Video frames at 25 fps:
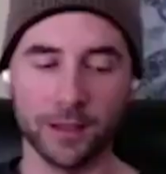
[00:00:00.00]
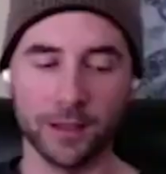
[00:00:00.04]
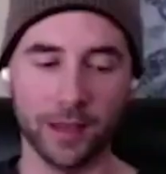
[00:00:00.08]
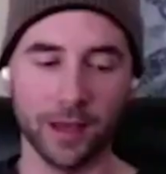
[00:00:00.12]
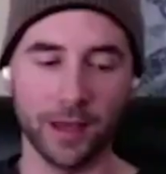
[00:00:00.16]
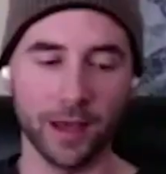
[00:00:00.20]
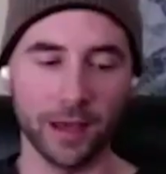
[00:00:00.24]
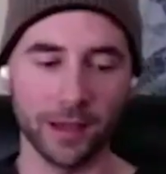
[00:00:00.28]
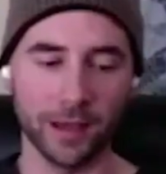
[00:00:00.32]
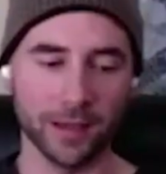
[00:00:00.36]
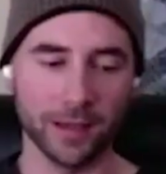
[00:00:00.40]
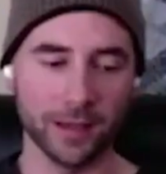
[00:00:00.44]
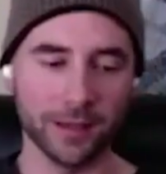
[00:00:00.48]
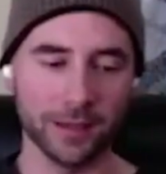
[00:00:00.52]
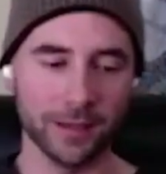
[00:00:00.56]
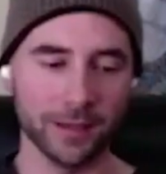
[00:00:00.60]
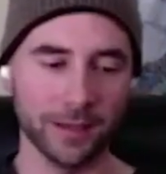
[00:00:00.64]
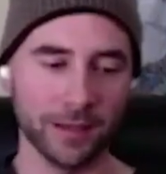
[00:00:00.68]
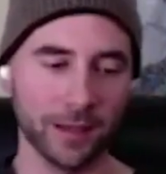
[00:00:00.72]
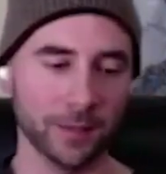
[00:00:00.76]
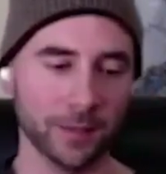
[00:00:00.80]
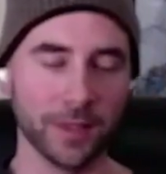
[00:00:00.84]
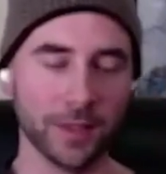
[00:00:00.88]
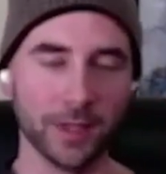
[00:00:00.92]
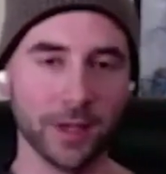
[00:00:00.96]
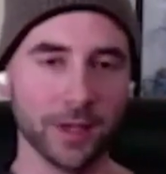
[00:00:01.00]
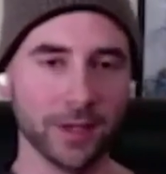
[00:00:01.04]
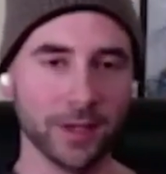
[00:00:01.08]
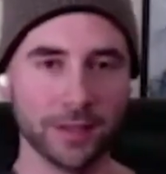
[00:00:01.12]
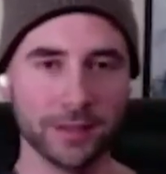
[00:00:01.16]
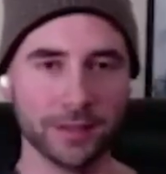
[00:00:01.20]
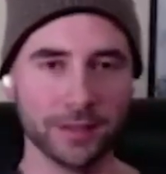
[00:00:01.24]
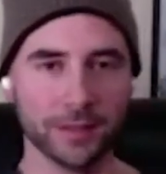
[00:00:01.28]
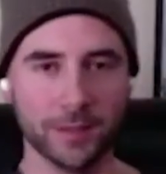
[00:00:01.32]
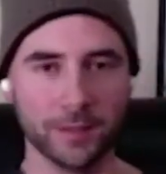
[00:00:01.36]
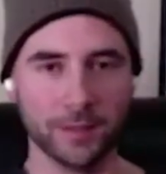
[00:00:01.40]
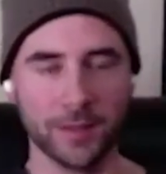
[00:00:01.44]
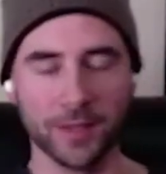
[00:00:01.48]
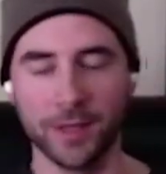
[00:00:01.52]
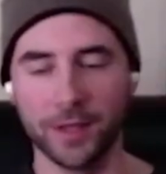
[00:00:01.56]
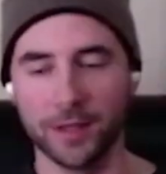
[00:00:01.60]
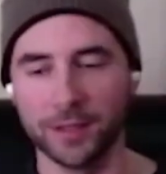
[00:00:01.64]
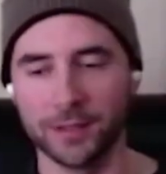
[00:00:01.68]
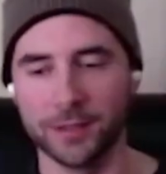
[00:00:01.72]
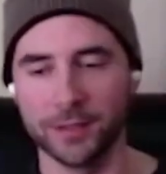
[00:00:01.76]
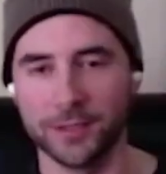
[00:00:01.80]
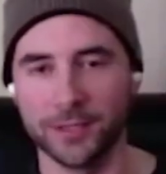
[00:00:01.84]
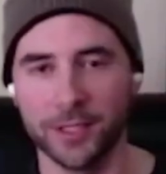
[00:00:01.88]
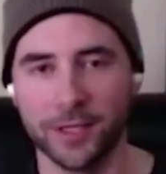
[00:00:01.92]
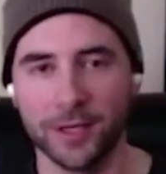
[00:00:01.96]
yeah i'm glad i'm glad i
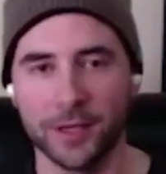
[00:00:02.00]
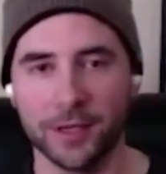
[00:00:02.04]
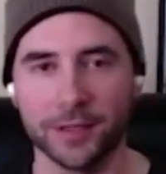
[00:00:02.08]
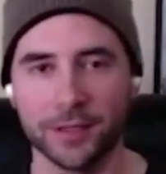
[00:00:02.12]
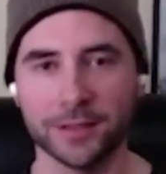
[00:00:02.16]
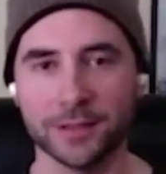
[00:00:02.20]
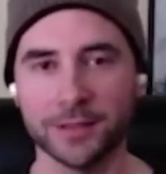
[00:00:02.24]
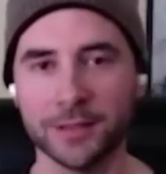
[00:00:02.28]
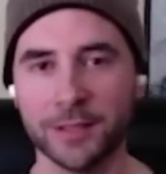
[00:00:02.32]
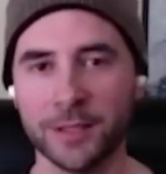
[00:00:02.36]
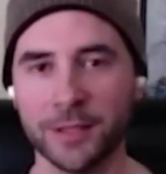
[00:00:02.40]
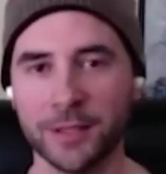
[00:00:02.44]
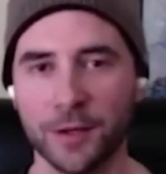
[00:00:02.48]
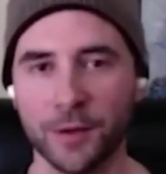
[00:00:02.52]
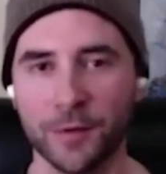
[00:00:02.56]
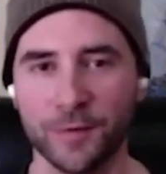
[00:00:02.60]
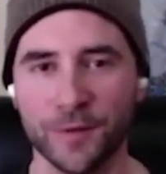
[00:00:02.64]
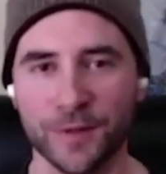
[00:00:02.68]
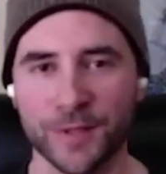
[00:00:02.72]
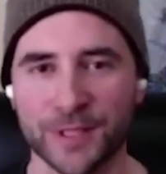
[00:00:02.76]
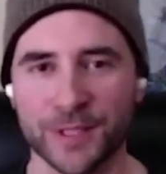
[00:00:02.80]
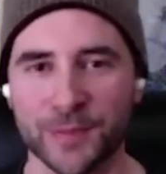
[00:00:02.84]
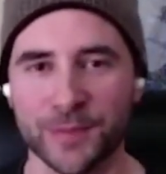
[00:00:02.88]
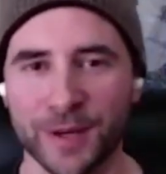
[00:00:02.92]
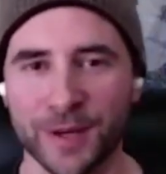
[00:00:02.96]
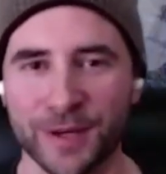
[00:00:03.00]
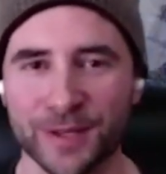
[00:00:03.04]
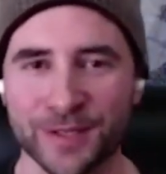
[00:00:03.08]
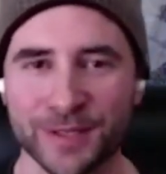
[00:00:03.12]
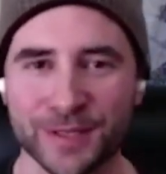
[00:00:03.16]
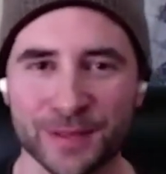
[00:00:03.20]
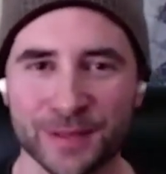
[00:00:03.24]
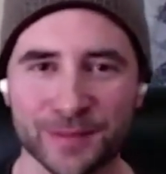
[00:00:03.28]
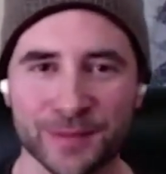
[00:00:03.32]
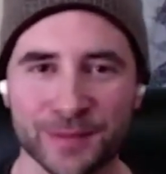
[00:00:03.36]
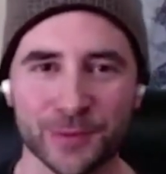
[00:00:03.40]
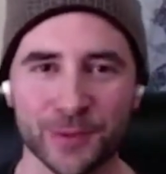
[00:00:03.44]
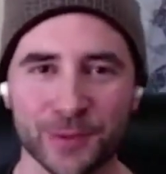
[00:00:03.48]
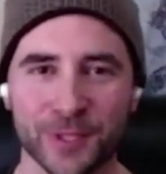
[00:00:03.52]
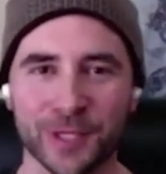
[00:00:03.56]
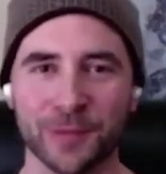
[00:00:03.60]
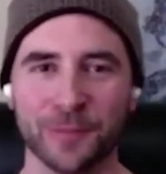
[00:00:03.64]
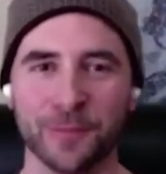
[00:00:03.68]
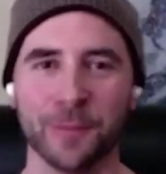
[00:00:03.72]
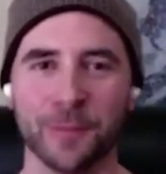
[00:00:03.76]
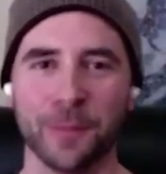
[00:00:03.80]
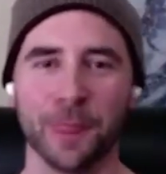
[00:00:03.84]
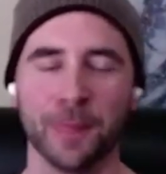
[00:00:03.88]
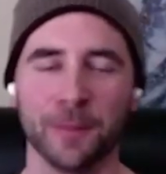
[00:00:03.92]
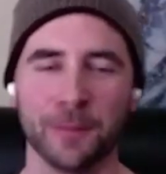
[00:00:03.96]
can share and hopefully inspire some as
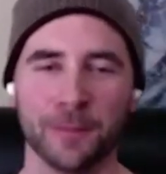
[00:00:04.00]
well